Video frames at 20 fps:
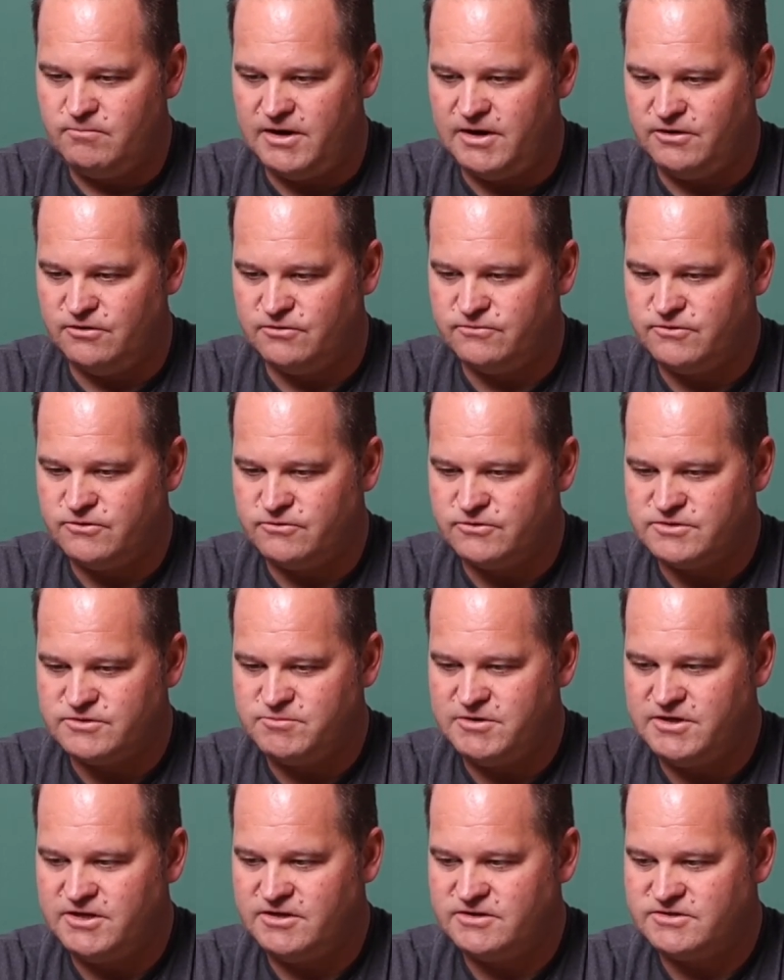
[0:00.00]
Manual focus
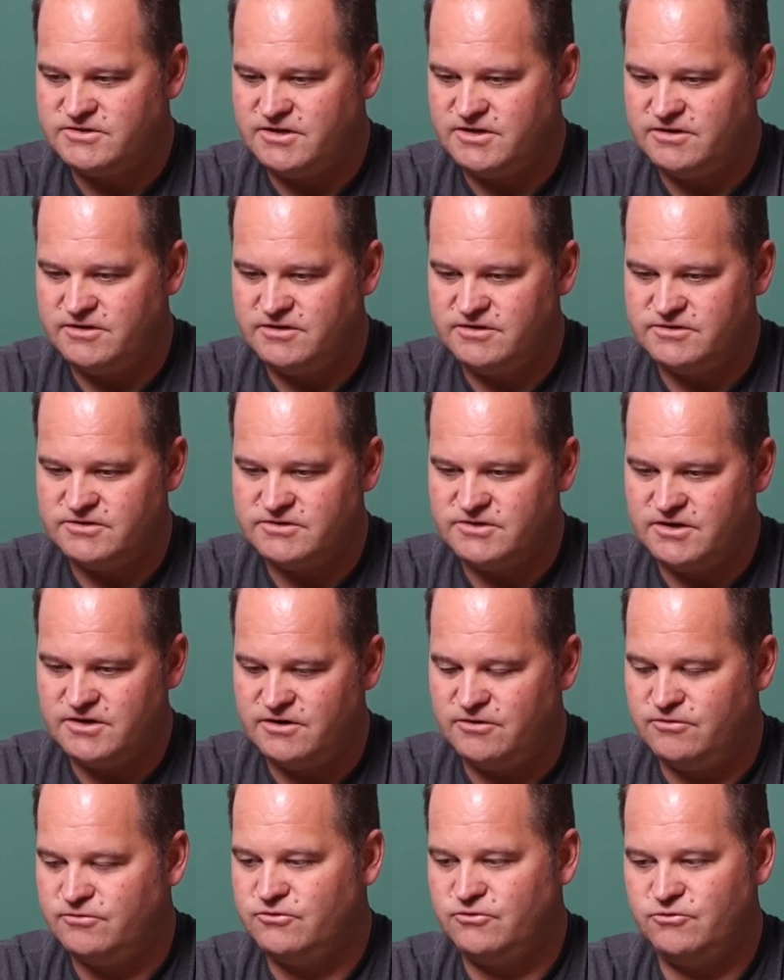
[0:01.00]
peaking settings. I
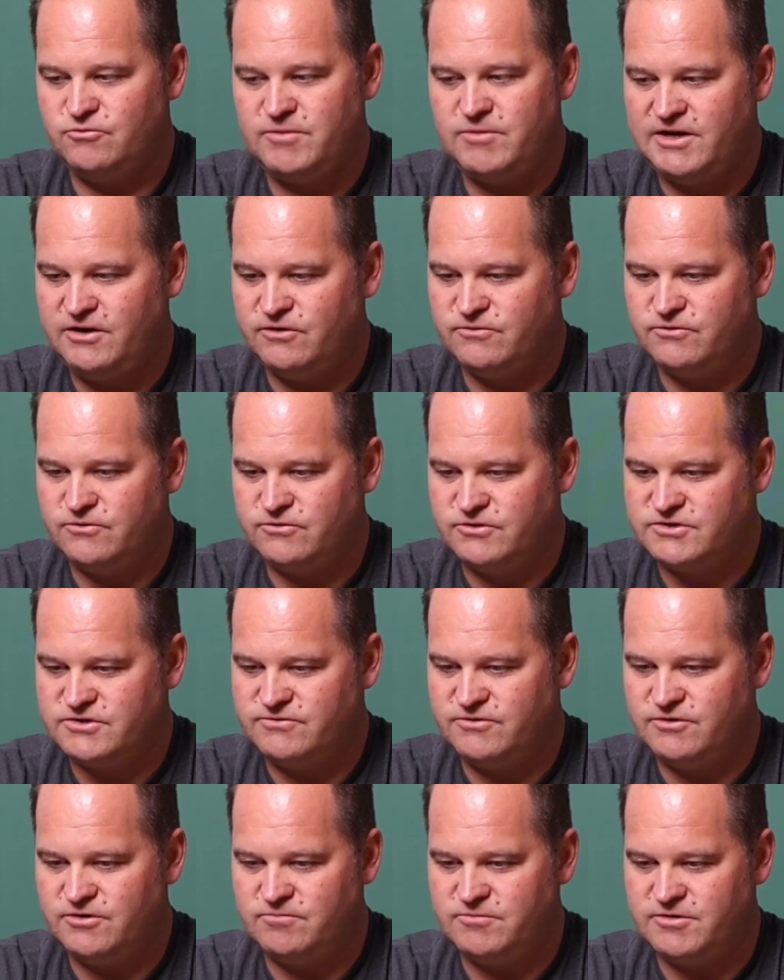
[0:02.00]
don't do manual focus
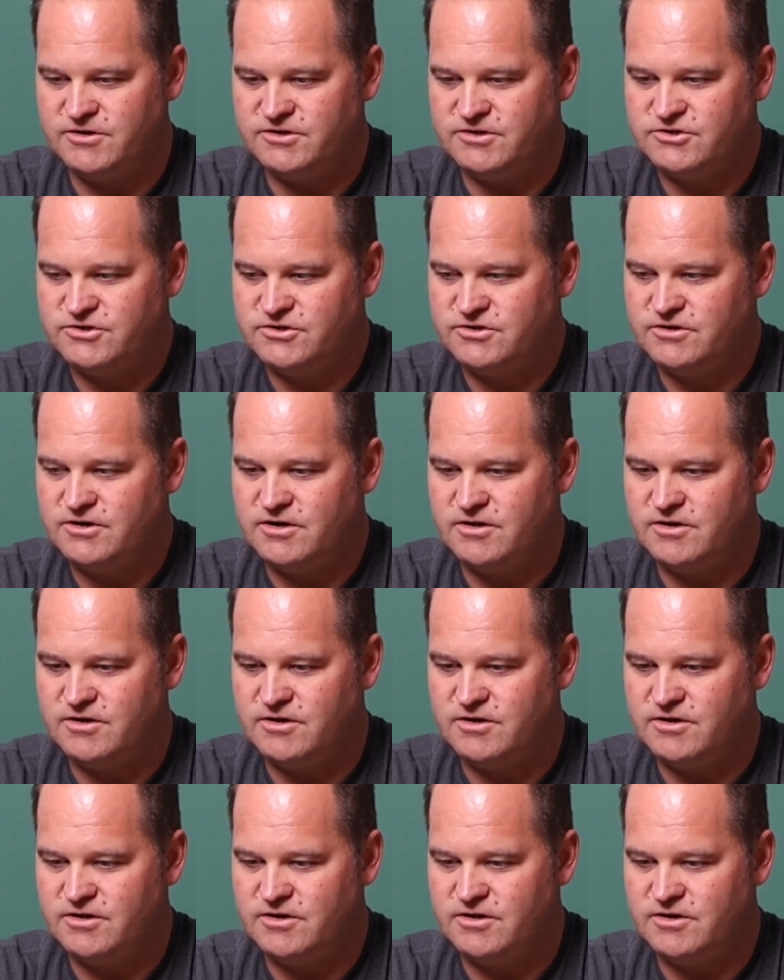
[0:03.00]
very much.